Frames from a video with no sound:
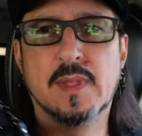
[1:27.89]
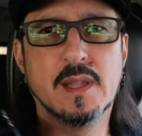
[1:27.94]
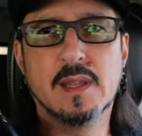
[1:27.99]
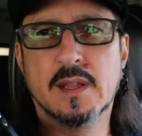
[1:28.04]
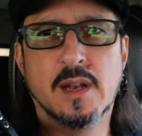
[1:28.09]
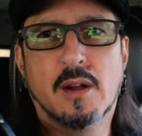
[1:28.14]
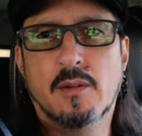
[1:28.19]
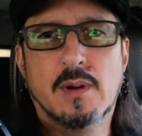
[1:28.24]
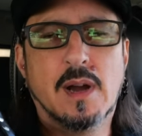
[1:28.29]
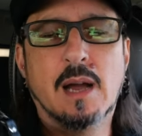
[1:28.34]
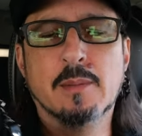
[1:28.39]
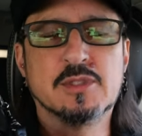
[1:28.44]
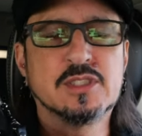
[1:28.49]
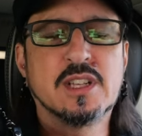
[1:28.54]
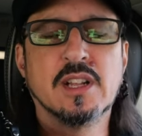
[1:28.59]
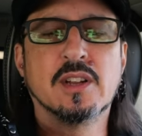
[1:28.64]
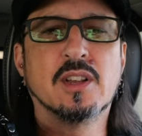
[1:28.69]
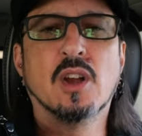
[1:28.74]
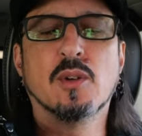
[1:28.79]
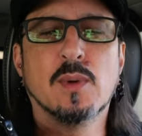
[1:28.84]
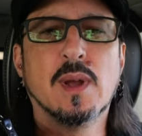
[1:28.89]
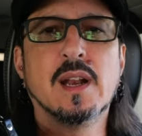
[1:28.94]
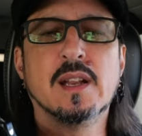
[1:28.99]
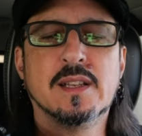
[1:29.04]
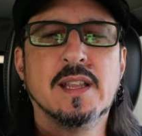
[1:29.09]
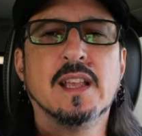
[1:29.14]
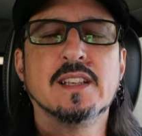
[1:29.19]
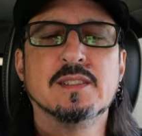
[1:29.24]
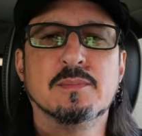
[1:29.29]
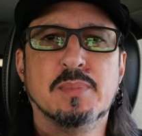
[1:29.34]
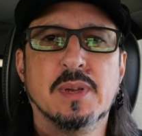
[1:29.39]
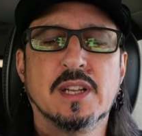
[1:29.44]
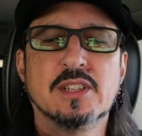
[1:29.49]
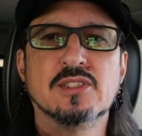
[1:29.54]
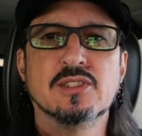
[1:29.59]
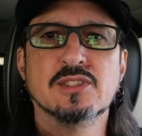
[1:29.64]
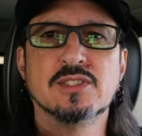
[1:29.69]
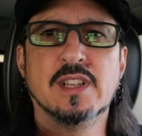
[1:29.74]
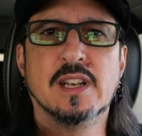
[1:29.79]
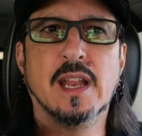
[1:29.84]
You know, I'm just going to go around and take some
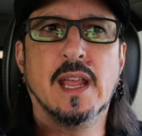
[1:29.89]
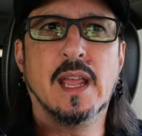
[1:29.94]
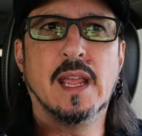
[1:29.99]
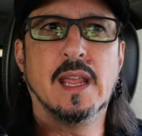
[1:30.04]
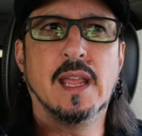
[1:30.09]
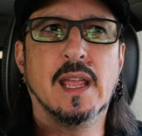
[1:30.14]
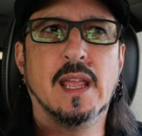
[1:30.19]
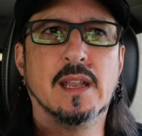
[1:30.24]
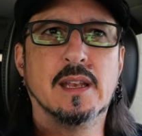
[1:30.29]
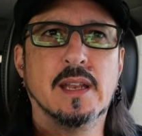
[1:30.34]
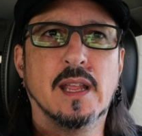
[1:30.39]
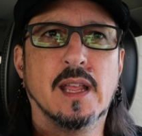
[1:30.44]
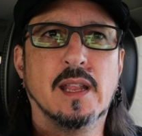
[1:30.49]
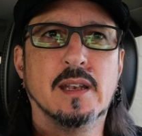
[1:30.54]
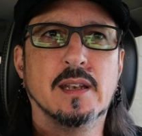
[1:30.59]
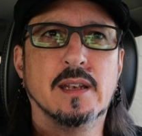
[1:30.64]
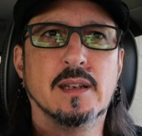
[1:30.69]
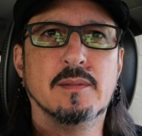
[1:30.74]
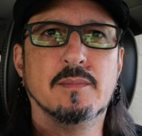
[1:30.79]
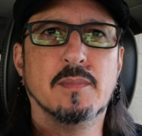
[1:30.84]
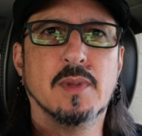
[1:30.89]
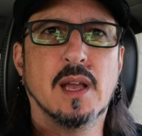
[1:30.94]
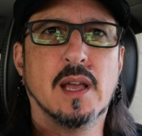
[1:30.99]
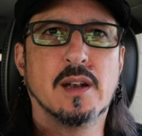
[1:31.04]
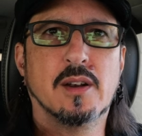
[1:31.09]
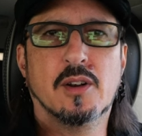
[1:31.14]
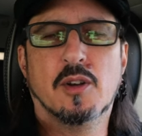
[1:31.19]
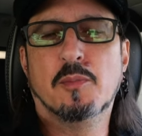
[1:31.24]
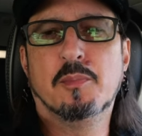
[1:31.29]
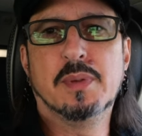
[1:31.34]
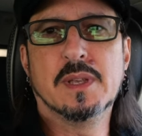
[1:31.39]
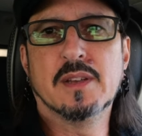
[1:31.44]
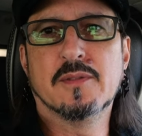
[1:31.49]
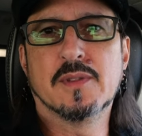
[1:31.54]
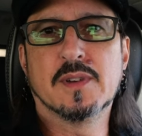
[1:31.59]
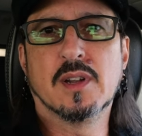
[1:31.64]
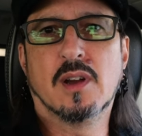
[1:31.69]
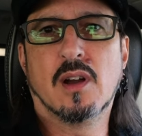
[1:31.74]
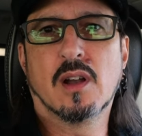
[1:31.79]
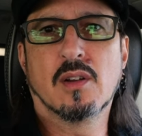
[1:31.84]
pictures today and I don't know, be a
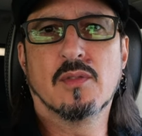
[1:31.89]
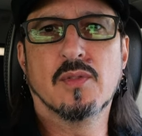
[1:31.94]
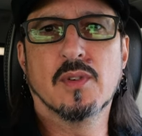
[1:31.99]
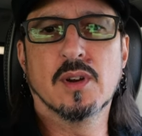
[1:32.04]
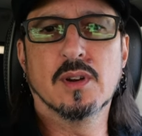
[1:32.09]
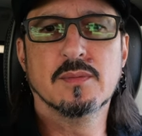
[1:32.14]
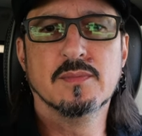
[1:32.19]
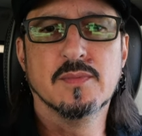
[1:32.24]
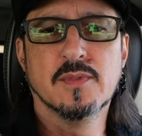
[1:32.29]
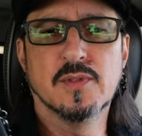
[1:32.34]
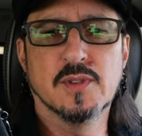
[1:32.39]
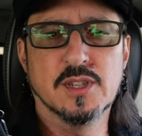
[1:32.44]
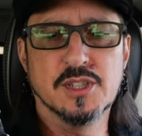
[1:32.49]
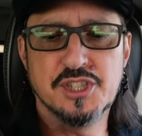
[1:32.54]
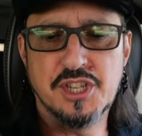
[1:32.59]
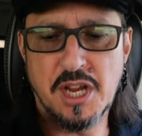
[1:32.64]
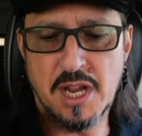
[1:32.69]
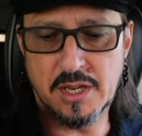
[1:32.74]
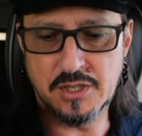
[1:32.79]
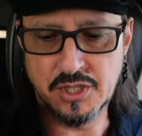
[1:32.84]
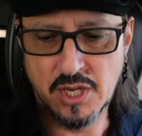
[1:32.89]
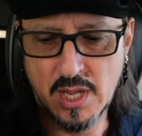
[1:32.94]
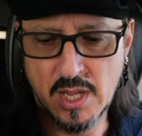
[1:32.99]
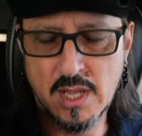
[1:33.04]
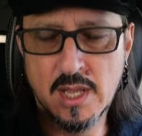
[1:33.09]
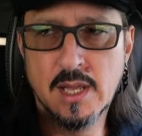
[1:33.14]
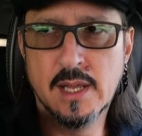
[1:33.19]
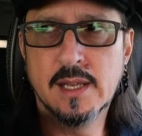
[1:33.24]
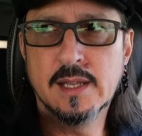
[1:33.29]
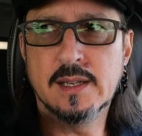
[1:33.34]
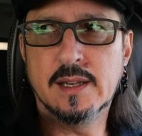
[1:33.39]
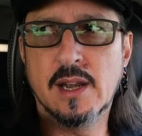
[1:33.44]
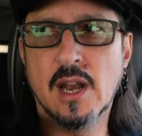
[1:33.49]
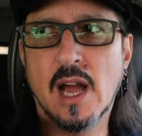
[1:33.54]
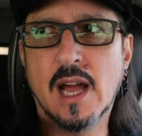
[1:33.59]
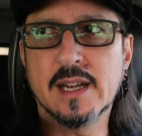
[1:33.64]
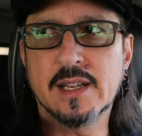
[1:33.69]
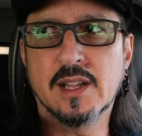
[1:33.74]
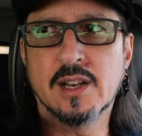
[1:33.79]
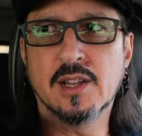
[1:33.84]
photographer for a change.
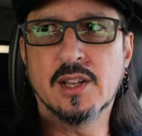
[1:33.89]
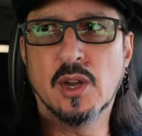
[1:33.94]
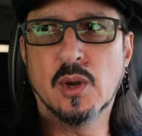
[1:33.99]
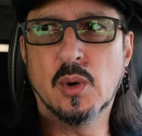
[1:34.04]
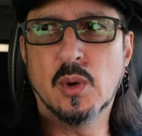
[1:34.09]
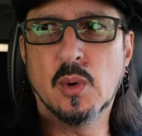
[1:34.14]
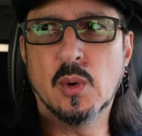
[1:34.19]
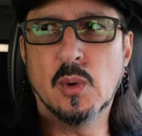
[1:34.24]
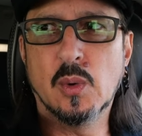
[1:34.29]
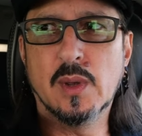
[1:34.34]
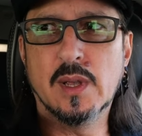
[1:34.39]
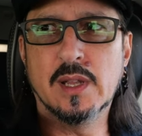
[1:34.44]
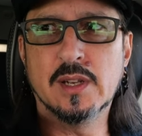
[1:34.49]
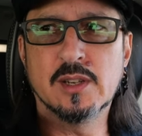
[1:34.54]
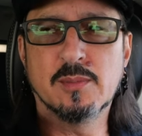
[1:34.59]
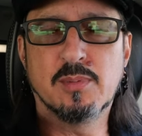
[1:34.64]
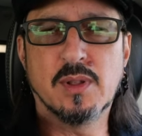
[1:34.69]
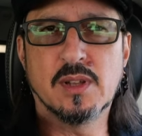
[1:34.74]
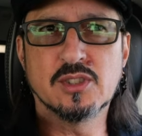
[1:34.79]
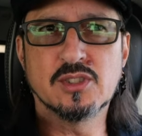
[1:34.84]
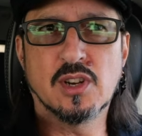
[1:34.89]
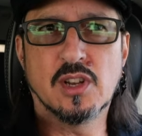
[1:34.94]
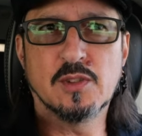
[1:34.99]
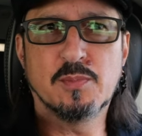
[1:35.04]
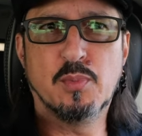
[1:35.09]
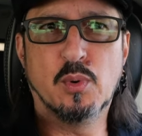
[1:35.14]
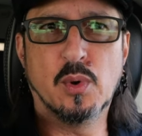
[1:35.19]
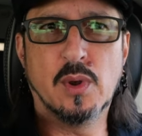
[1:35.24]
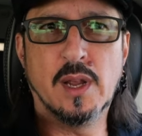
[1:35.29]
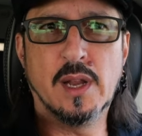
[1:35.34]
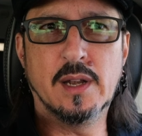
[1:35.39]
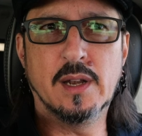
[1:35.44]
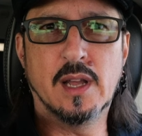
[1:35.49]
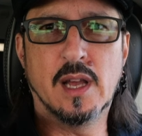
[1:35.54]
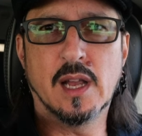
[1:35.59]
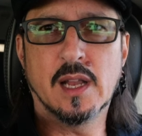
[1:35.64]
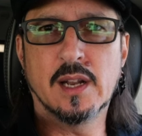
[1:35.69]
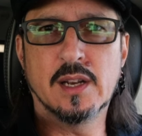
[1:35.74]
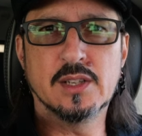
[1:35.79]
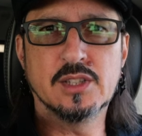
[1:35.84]
Not going to go into Pleasure House Point,
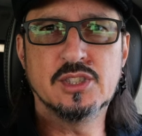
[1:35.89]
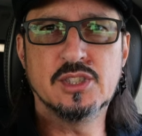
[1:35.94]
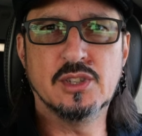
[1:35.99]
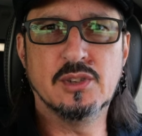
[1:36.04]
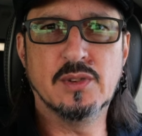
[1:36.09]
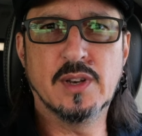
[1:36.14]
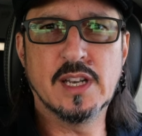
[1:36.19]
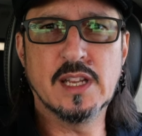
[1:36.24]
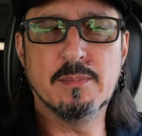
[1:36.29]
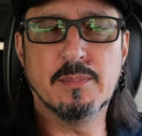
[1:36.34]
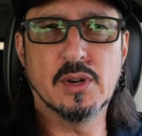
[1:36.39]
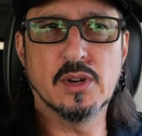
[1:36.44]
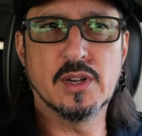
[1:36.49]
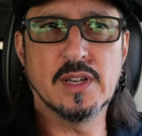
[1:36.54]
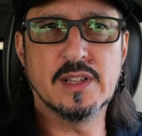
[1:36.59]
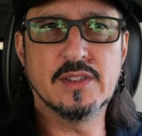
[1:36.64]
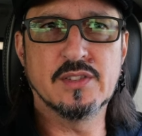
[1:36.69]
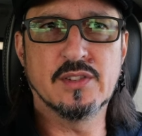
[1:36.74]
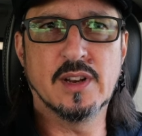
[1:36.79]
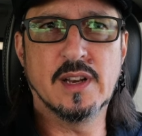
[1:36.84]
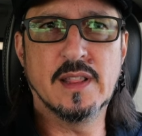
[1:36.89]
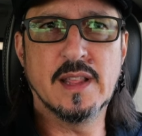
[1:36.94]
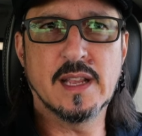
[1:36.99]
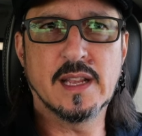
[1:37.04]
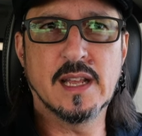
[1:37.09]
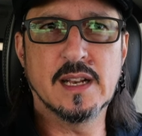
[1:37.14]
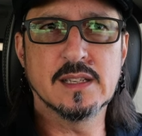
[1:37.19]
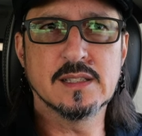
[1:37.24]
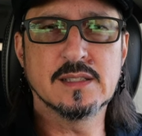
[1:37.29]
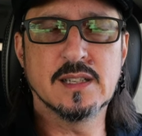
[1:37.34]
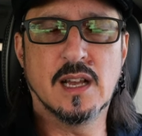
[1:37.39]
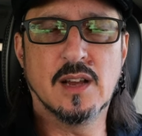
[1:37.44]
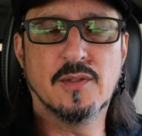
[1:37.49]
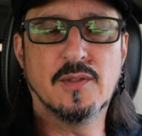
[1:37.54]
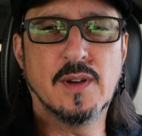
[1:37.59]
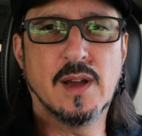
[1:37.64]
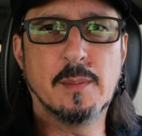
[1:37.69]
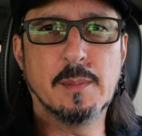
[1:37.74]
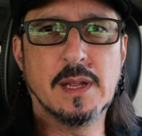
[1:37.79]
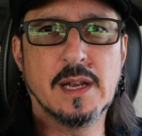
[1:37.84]
not going to shoot any birdies or any of that kind of
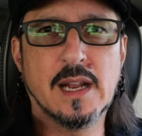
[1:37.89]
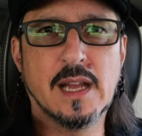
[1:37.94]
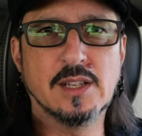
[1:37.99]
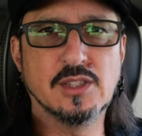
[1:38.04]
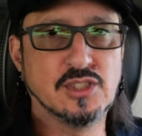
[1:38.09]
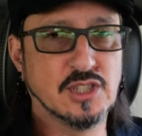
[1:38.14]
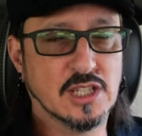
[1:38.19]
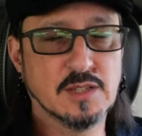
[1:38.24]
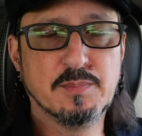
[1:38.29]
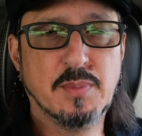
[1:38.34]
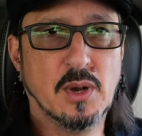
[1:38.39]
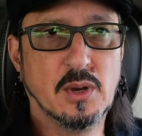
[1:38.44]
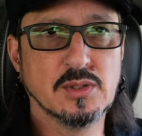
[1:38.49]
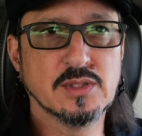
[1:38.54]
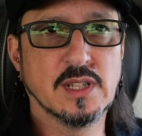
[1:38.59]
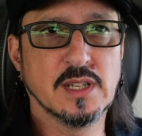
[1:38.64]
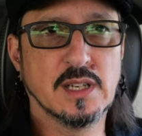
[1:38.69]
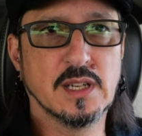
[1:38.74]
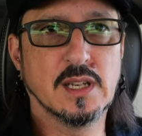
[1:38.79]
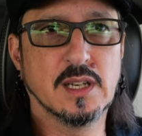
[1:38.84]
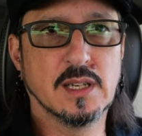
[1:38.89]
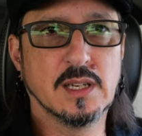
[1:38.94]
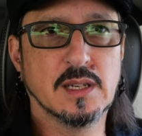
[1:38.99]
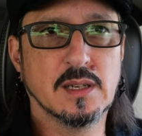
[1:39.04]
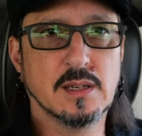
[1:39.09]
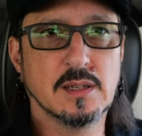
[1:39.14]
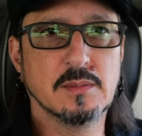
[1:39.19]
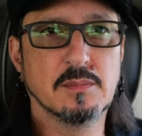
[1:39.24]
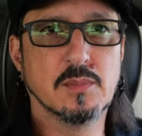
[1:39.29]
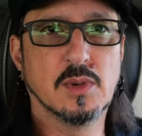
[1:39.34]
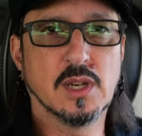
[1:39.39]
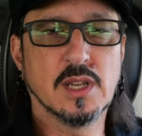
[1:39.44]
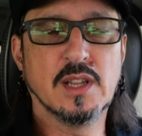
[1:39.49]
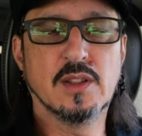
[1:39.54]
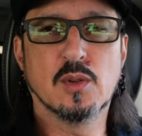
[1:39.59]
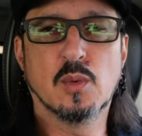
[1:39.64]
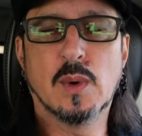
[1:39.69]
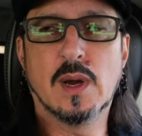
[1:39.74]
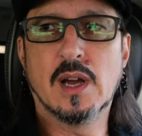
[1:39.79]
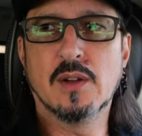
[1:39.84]
stuff. I mean, I just posted a Monkey
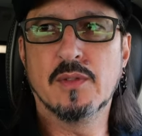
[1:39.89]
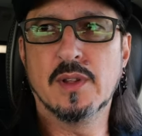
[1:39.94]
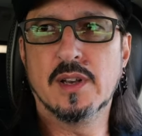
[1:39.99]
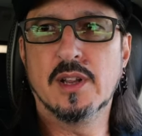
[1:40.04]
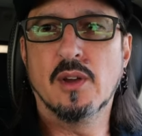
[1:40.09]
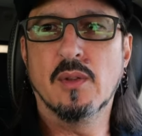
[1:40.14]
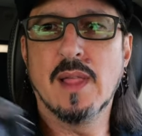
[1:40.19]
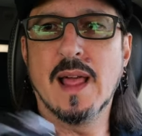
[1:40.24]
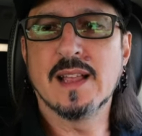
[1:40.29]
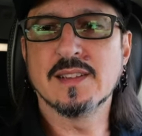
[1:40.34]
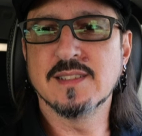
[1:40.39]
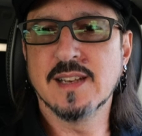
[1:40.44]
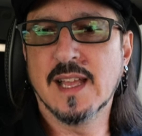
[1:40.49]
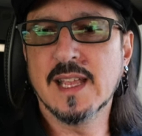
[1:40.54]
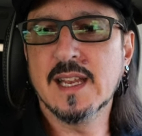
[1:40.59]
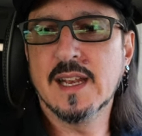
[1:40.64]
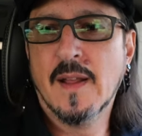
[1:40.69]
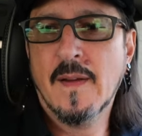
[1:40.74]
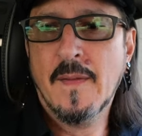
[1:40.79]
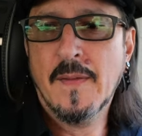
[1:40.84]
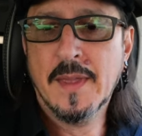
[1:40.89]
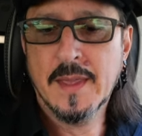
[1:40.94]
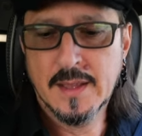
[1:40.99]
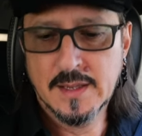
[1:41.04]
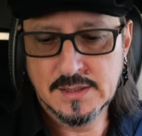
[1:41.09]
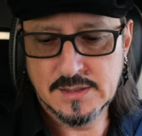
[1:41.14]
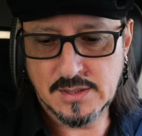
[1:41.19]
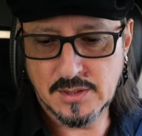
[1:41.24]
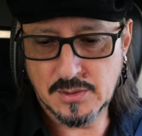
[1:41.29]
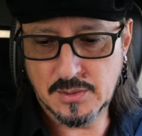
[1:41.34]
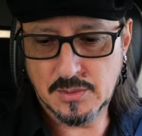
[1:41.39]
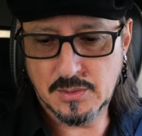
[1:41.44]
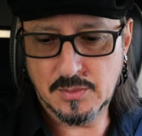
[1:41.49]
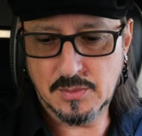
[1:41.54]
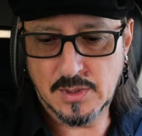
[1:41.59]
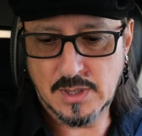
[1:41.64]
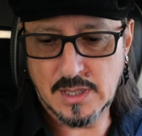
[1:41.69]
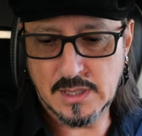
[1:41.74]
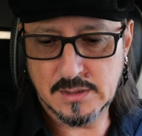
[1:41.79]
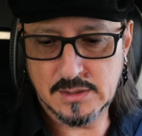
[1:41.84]
in the Wild video last night.
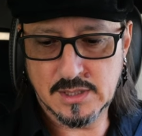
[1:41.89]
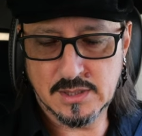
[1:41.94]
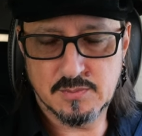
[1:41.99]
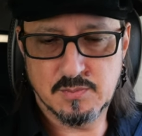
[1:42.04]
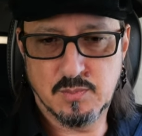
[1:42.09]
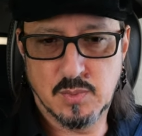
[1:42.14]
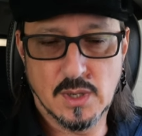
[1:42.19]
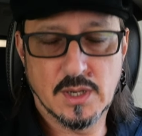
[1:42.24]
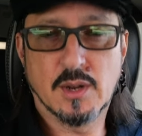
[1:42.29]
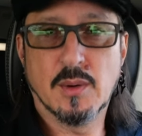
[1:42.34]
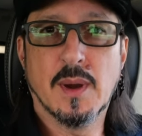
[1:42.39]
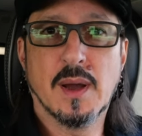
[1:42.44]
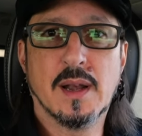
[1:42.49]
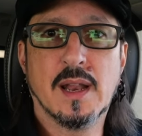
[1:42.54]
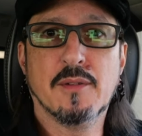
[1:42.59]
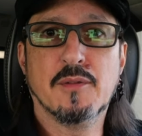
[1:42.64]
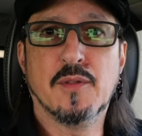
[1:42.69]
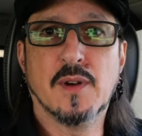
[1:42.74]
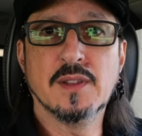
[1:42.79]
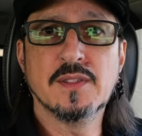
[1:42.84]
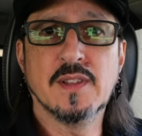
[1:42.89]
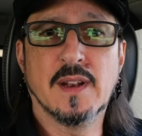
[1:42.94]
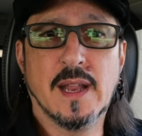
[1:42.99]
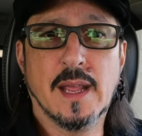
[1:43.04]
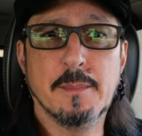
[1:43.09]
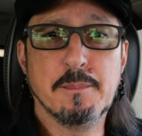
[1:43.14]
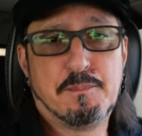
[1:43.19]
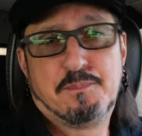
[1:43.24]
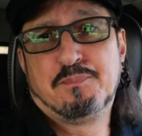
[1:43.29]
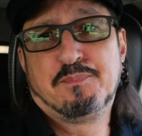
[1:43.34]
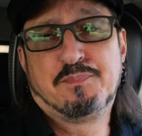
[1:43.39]
So I just want to go out and have fun today.